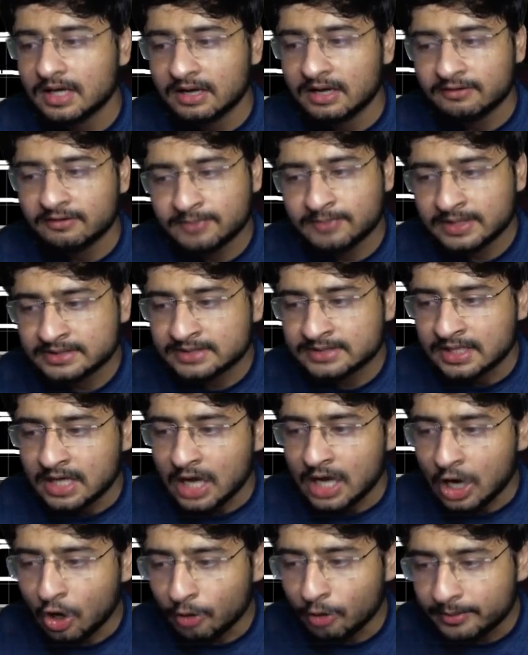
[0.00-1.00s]
I've placed
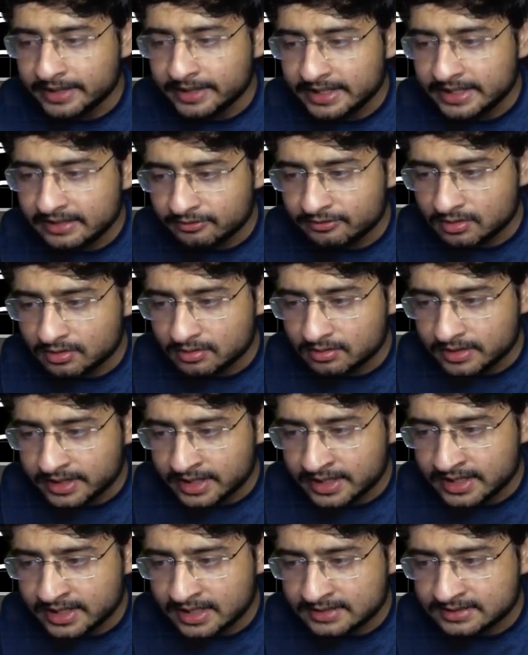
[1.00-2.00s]
how many
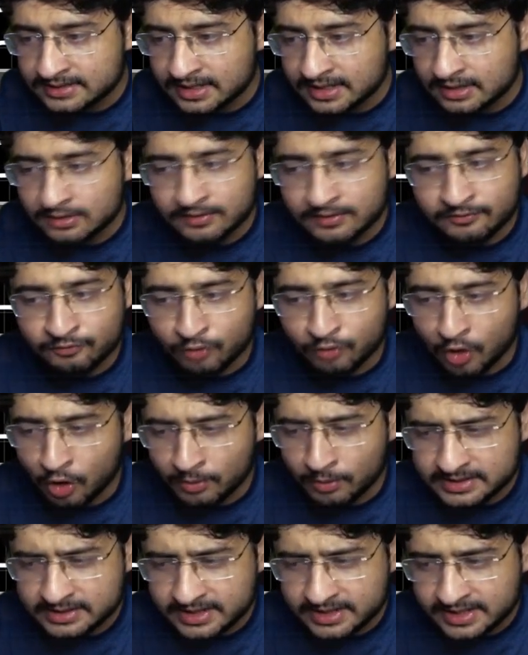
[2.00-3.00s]
areas are, how
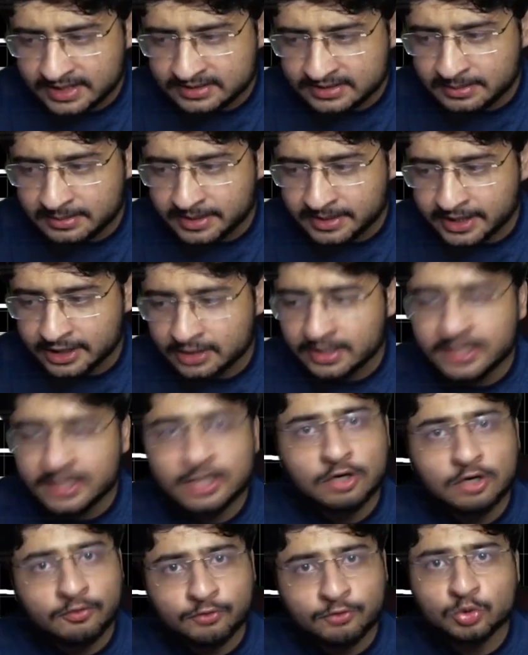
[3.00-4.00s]
much area is remaining?
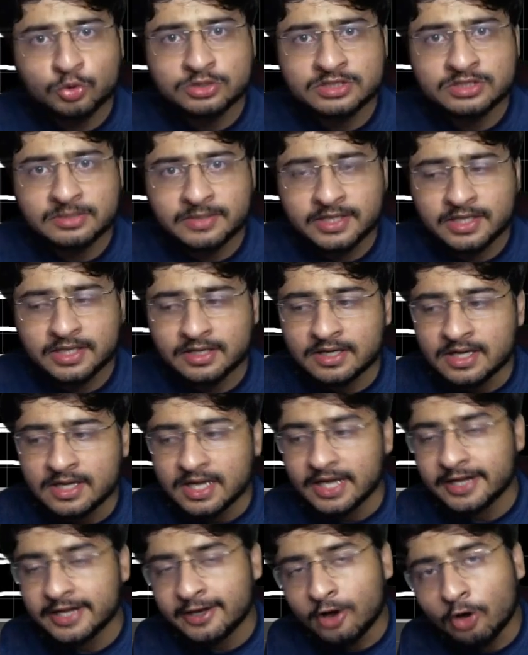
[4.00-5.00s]
Area of 2 is remaining.
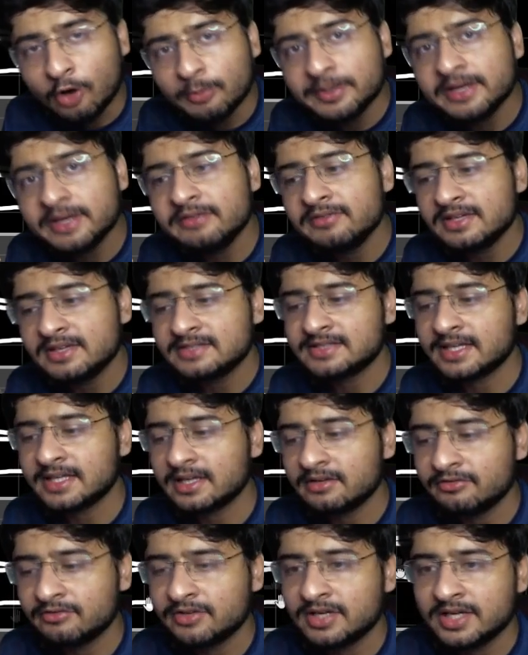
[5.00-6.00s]
In how many ways I
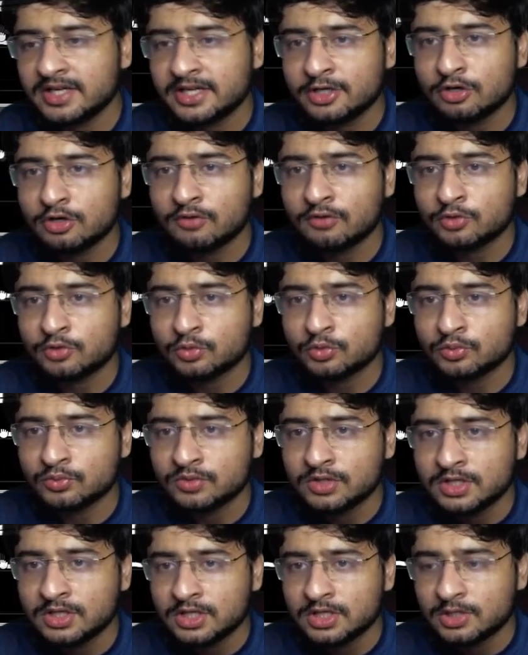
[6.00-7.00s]
can fill area of 2? You
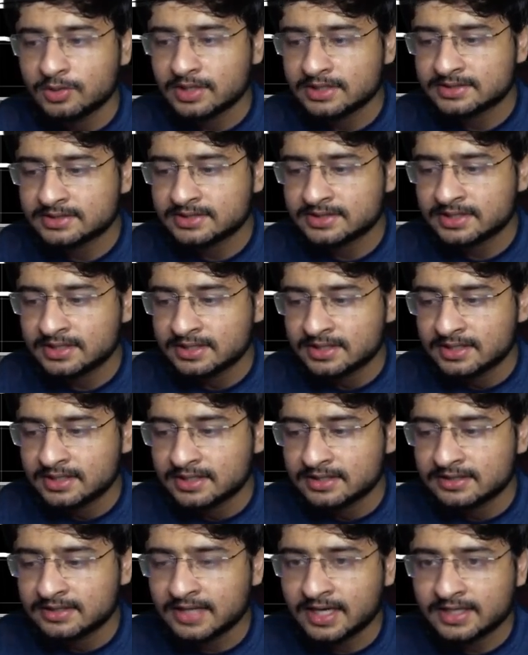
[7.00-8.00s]
can say
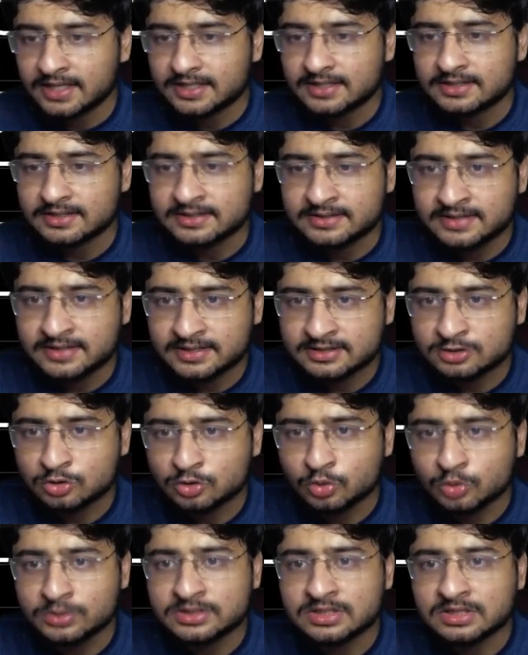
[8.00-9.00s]
that this
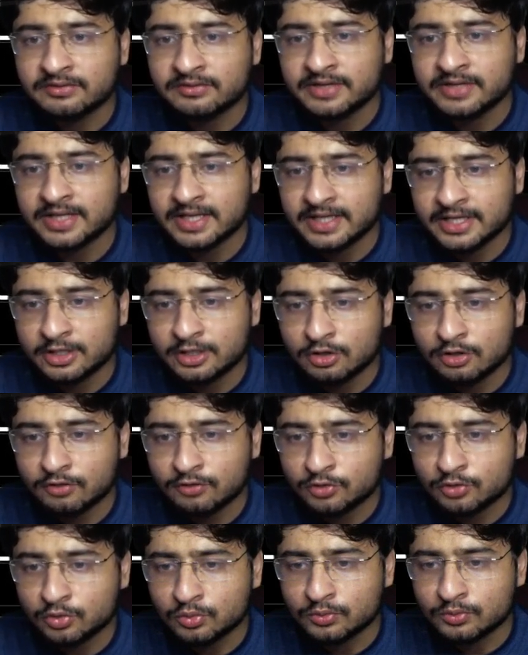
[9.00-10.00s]
2 is covering an area
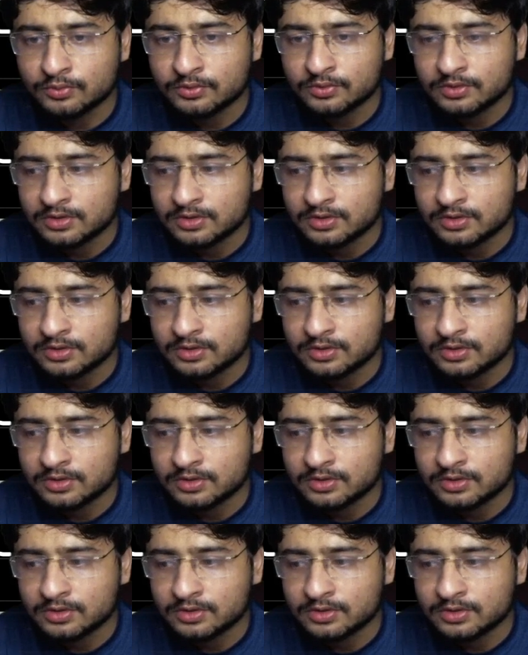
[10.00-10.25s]
of 2.